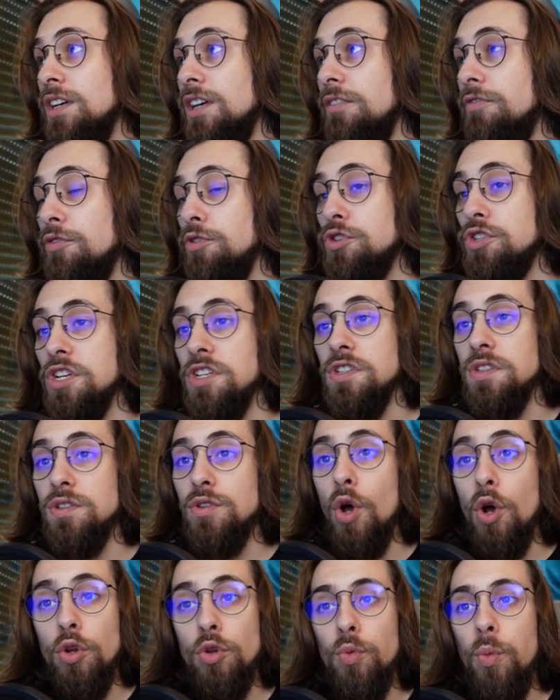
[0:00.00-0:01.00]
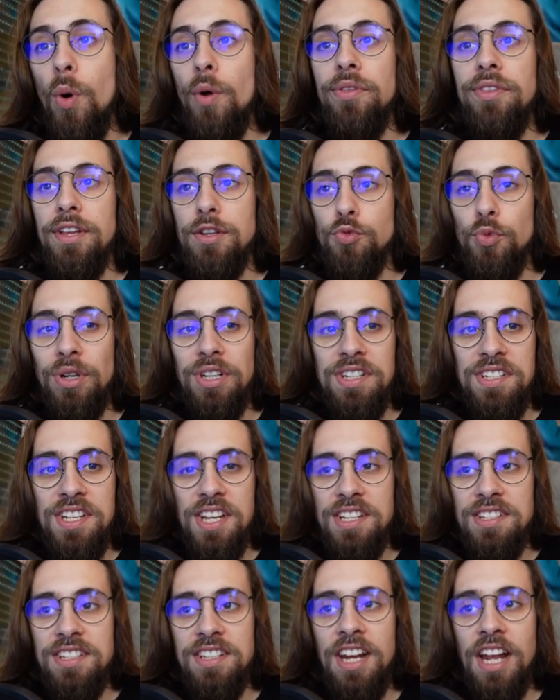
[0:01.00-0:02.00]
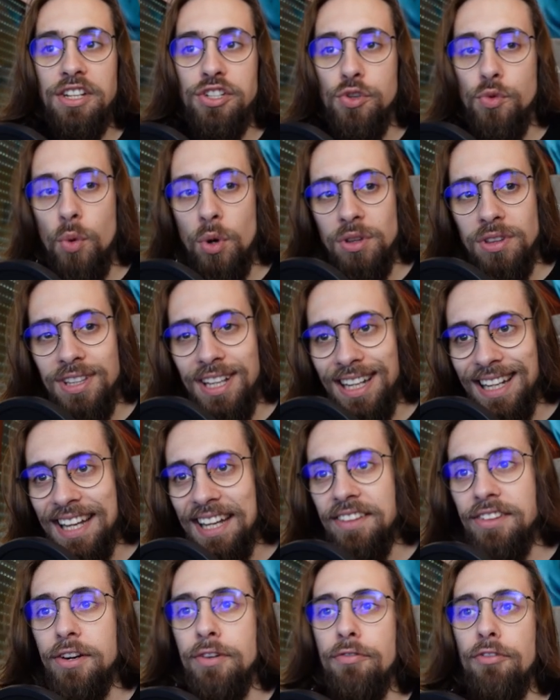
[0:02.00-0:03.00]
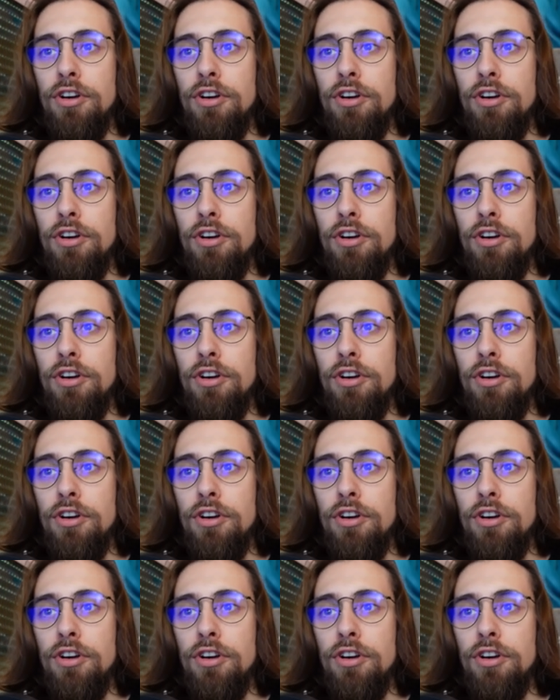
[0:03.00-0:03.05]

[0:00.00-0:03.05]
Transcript: if you just don't want the 2016 and you want the later